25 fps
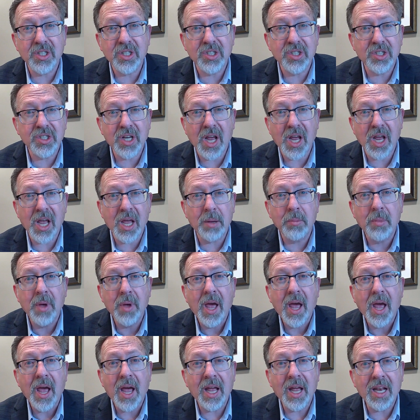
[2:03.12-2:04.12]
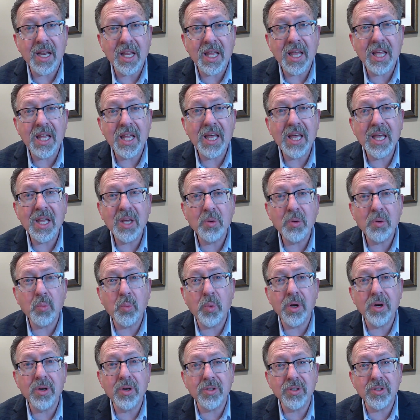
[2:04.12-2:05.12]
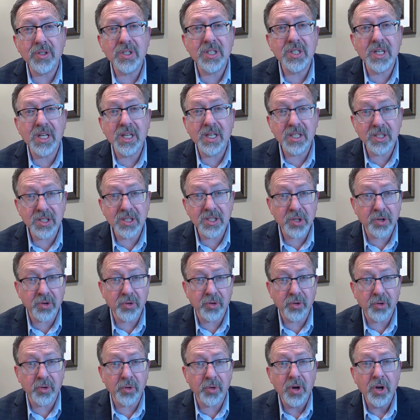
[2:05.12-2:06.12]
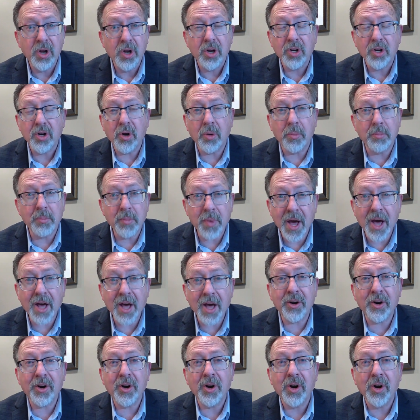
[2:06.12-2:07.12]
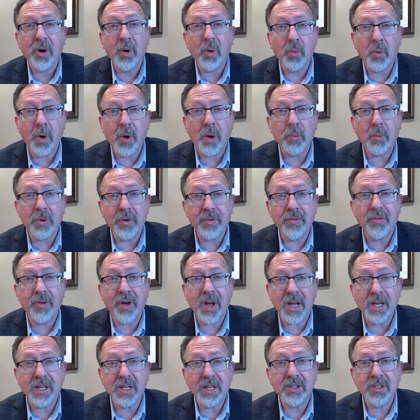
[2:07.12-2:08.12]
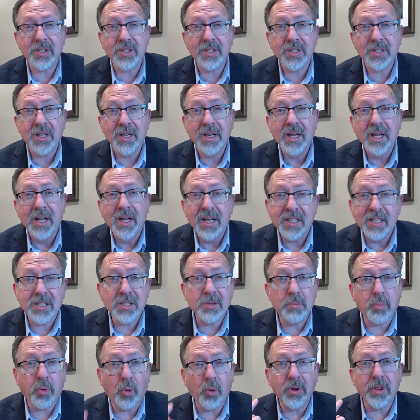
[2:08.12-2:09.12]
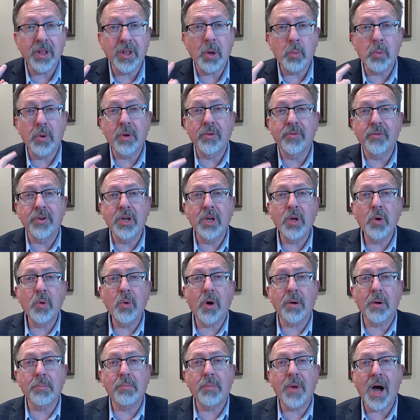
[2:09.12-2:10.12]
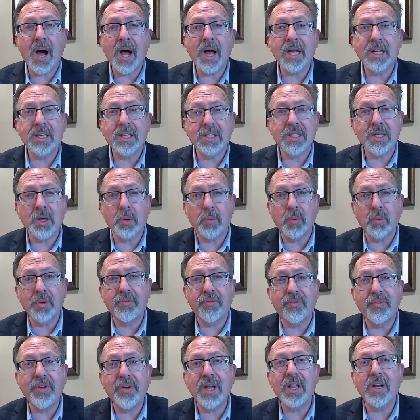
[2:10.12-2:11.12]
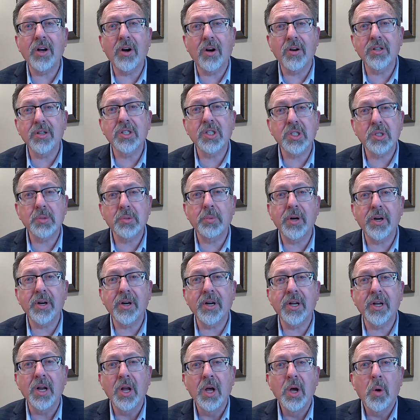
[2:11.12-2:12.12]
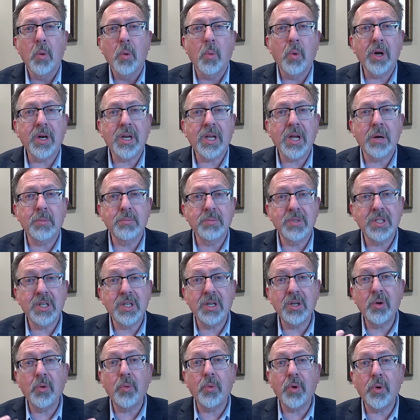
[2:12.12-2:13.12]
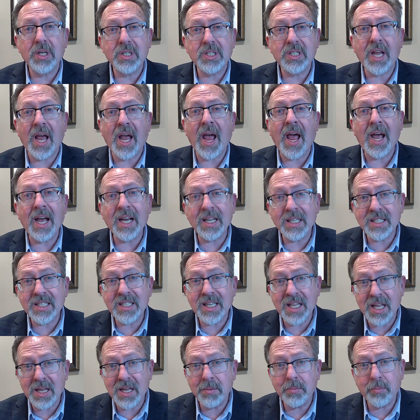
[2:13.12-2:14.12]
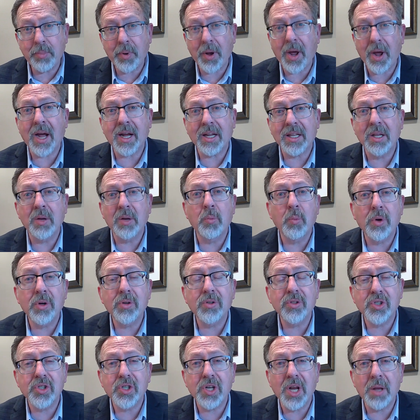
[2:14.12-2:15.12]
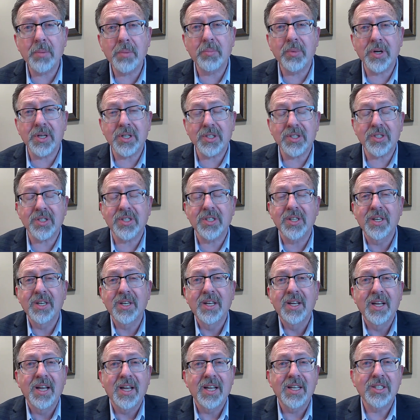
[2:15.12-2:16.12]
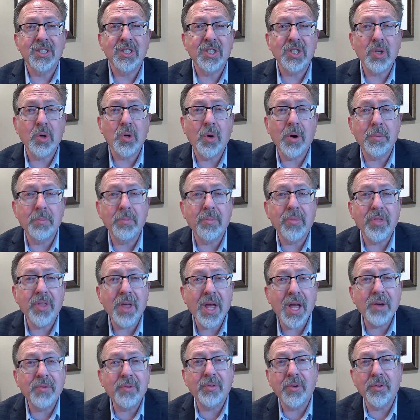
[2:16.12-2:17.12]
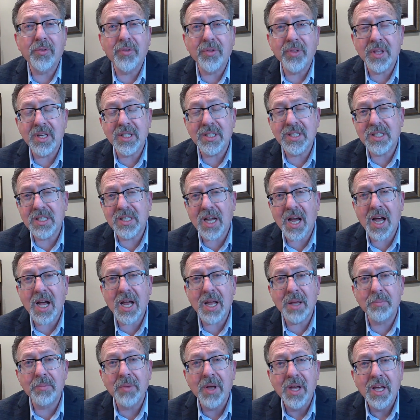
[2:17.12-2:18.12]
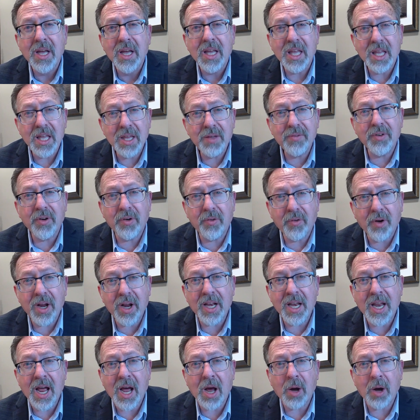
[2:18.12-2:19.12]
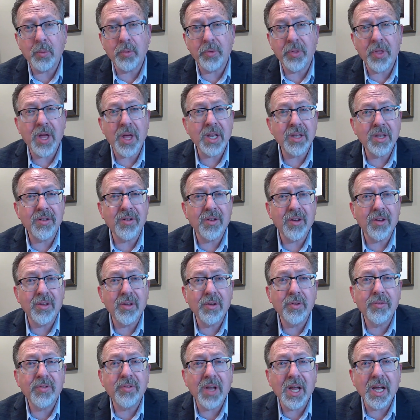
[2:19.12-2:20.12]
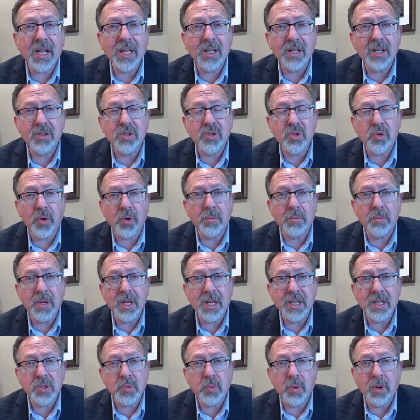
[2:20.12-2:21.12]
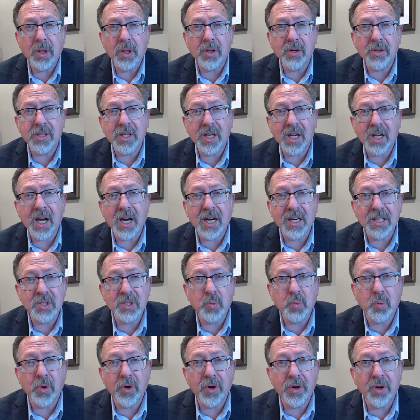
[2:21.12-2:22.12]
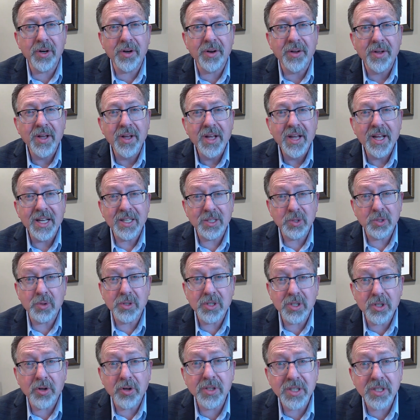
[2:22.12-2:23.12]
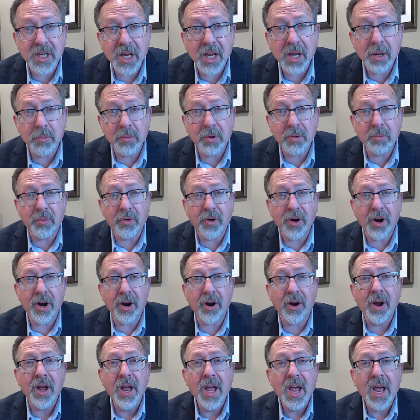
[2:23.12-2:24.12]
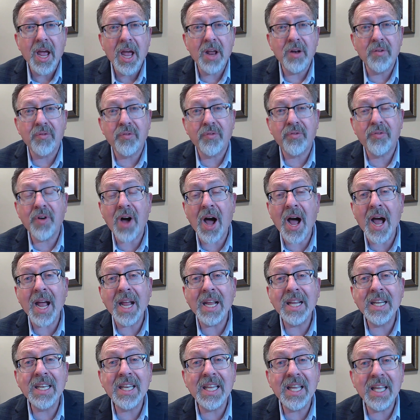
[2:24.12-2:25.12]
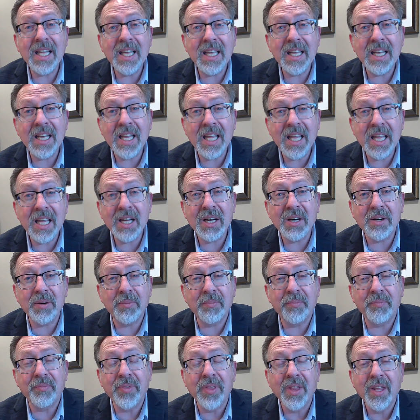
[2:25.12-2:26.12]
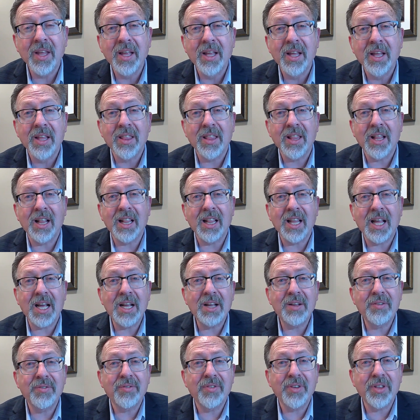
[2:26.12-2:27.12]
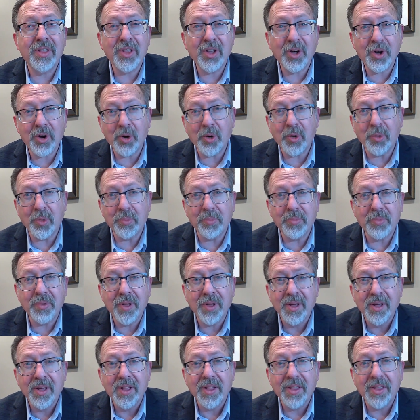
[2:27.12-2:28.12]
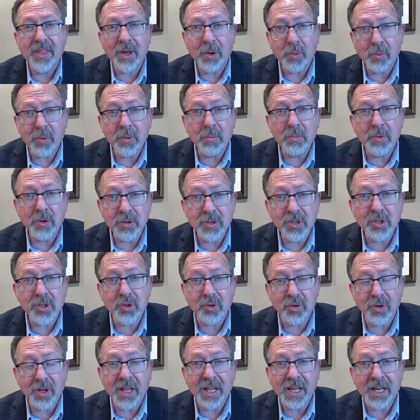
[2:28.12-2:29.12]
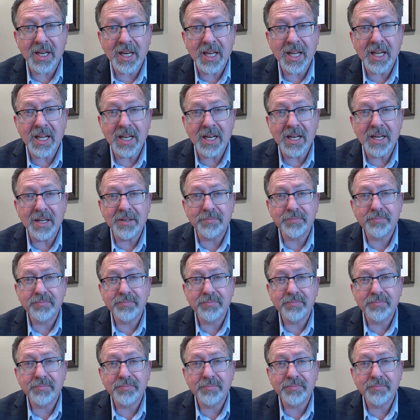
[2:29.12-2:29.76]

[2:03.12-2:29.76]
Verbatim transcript: the same and He will see us through no matter what we face. It's important that we renew our minds, that we feed our spirit. What comes into us has impact and will shape us. And so I'm thankful for this time, even right now, that uh, you've taken to join me as we look to God's Word, as we turn to Him in prayer, and find in Him the life and the hope that we most certainly need.